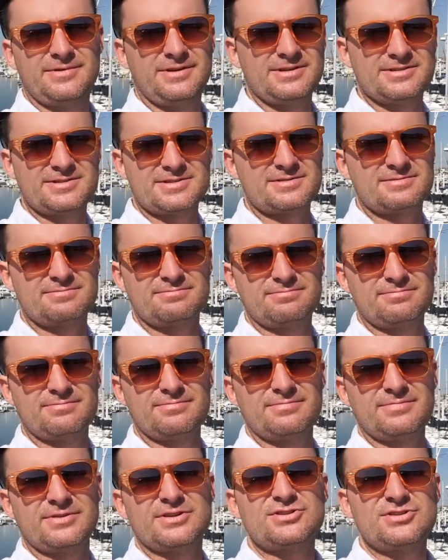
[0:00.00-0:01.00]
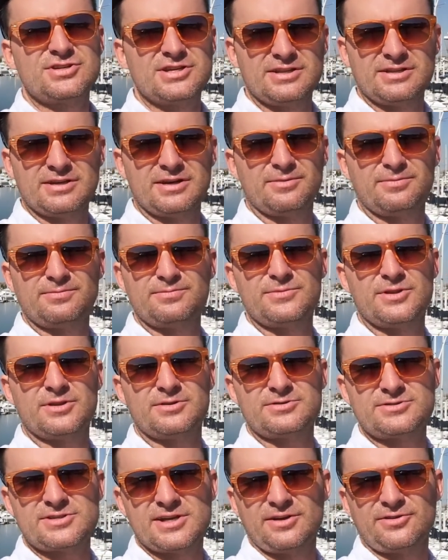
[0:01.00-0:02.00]
it's a sheet, the
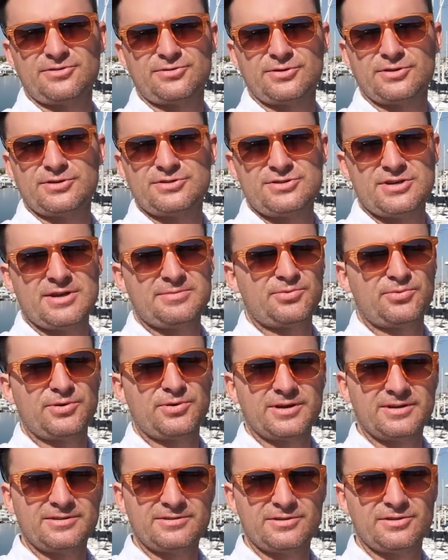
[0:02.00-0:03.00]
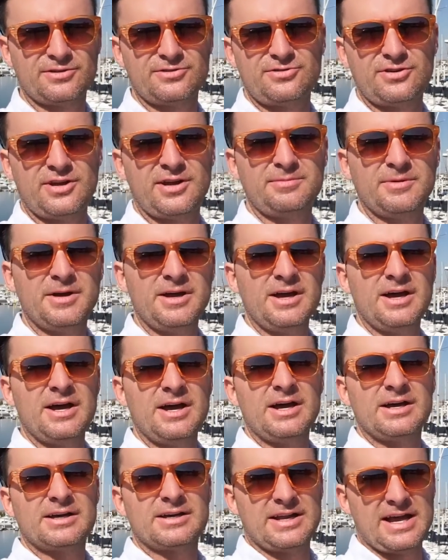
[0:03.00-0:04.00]
sails are in good shape, the rigging's in good shape.
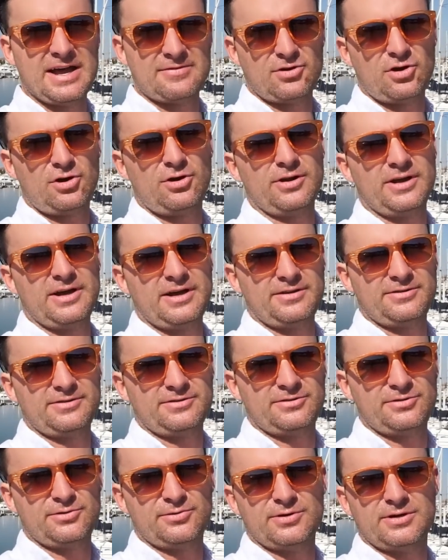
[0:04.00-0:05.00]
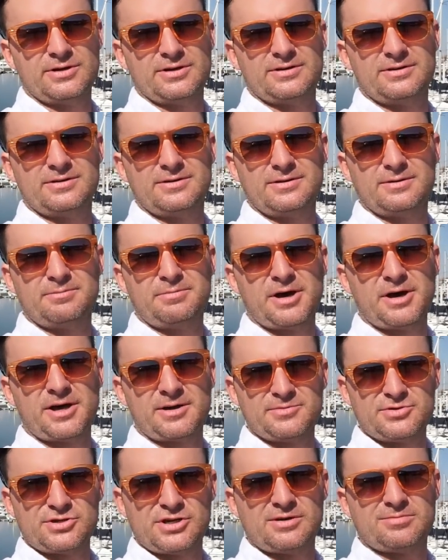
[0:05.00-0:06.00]
I'm going to have it hauled out and do a
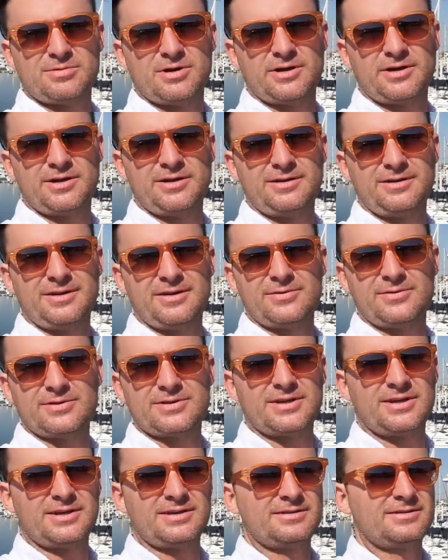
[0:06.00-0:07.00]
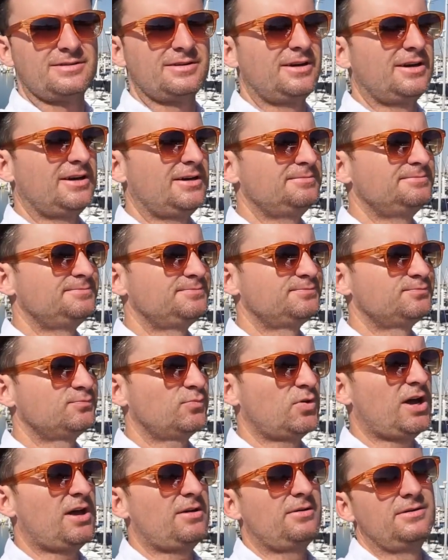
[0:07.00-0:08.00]
bottom job on it and everything.
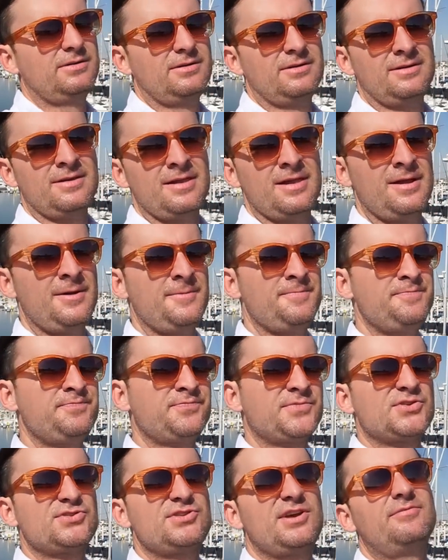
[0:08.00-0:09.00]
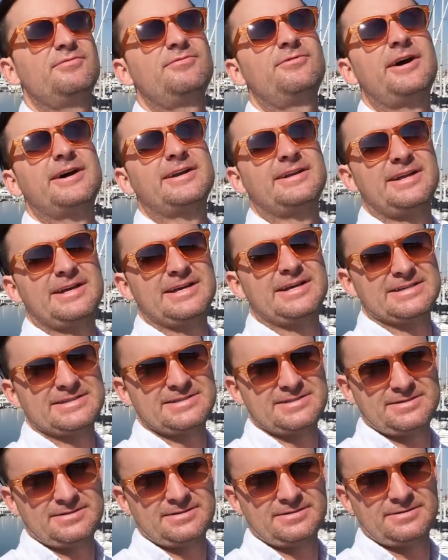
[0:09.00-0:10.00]
Wow, still haven't
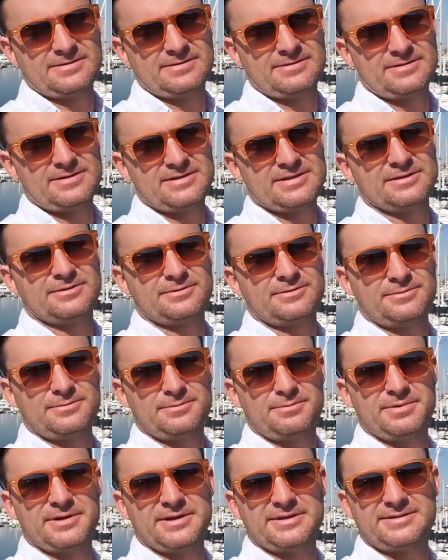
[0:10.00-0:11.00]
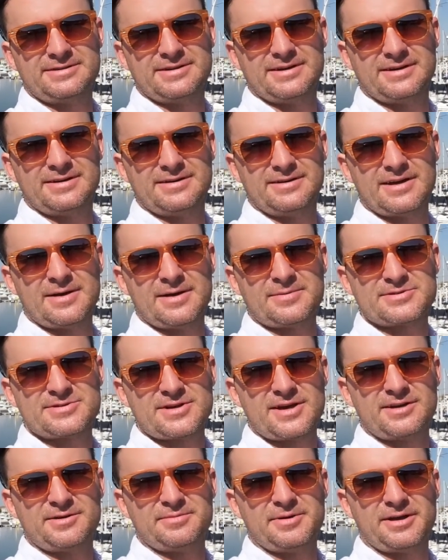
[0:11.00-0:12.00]
finalized the deal, but I'm
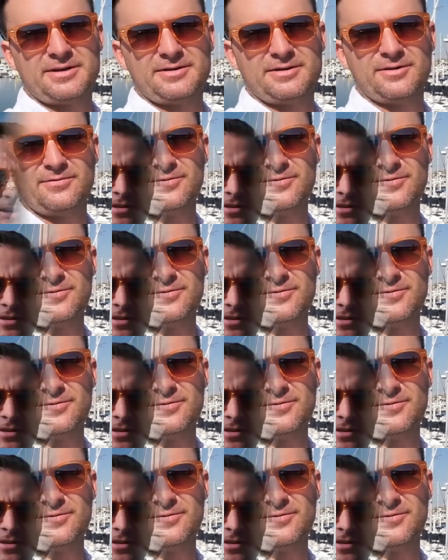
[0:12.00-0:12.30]
excited about it.